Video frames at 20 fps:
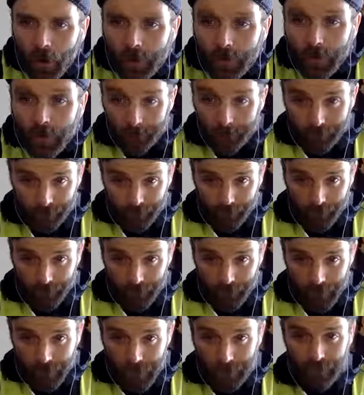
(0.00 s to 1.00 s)
yeah,
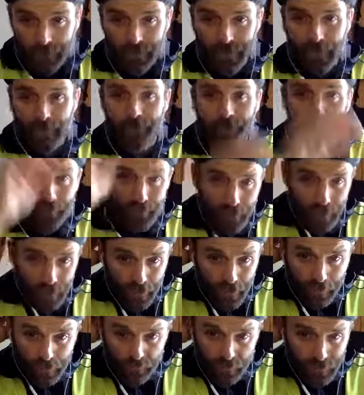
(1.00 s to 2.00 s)
yeah, it is. Yeah,
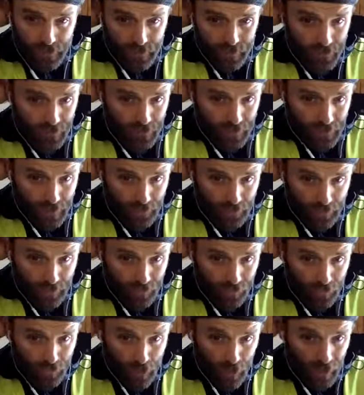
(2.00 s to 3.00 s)
Romans three twenty three.
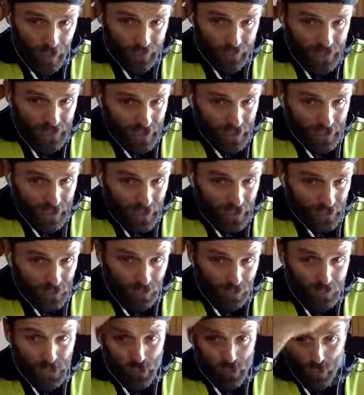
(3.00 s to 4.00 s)
For all have sinned and
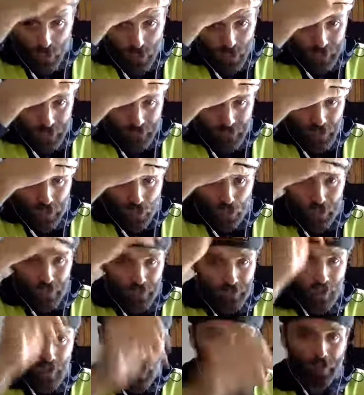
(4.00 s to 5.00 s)
come short of the glory
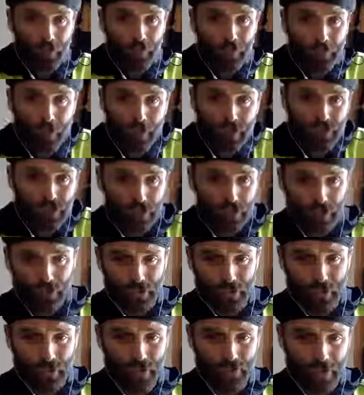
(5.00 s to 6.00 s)
of God, or fall short of the
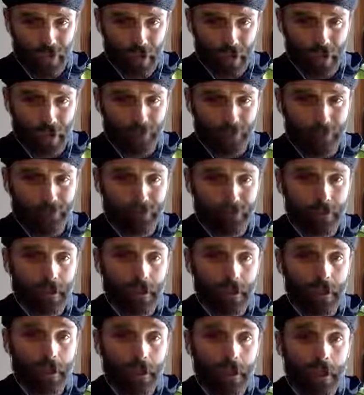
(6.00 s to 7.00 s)
glory of God.
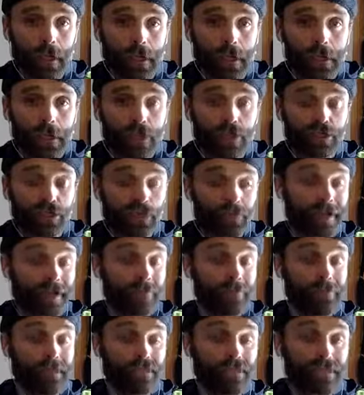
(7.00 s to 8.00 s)
So
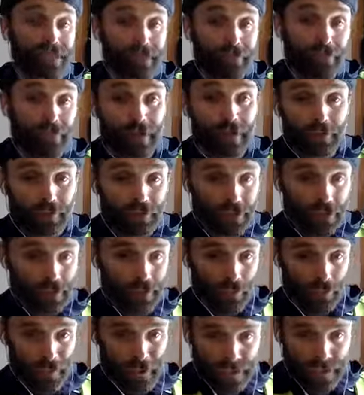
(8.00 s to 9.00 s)
that means that everybody was on
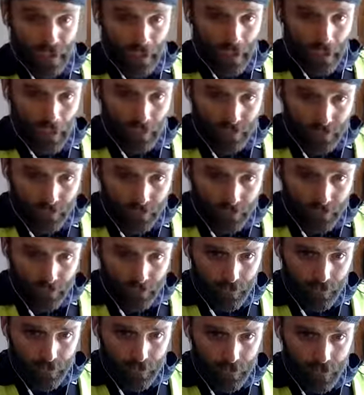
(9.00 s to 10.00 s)
their way to hell.
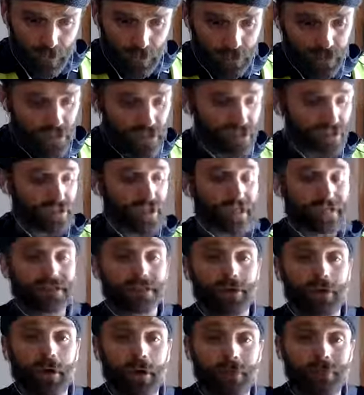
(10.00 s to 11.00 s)
So Jesus had to
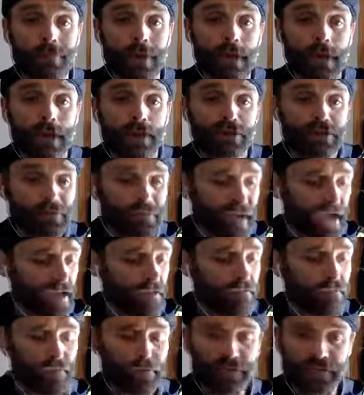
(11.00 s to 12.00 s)
come to pay
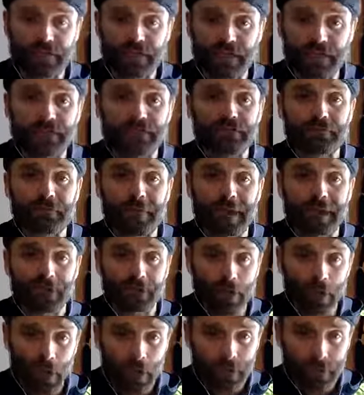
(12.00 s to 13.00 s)
for the sins of
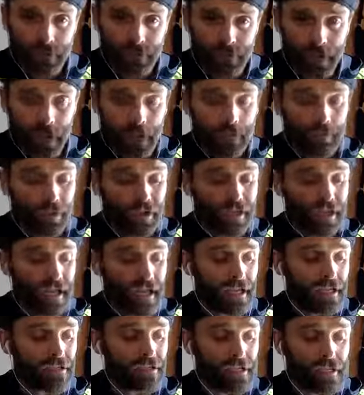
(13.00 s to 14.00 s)
mankind by
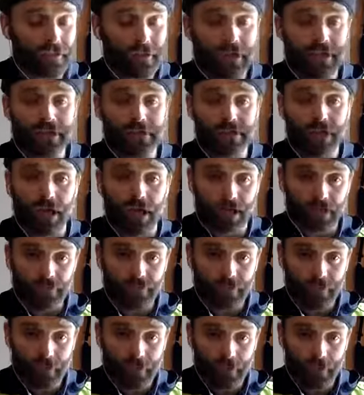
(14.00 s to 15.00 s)
laying down his life